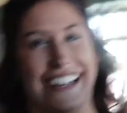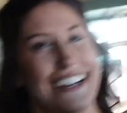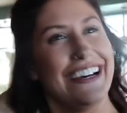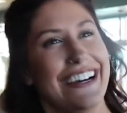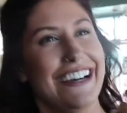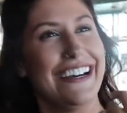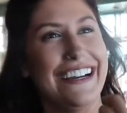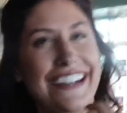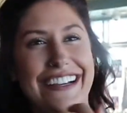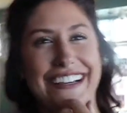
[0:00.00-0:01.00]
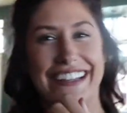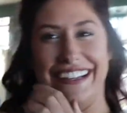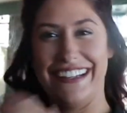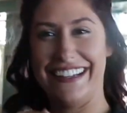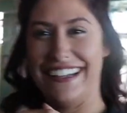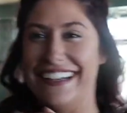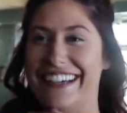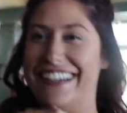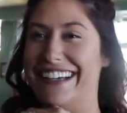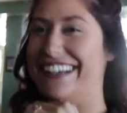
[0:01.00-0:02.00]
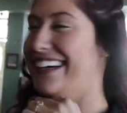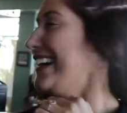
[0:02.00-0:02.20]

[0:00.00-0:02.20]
don't like getting yelled at by anybody.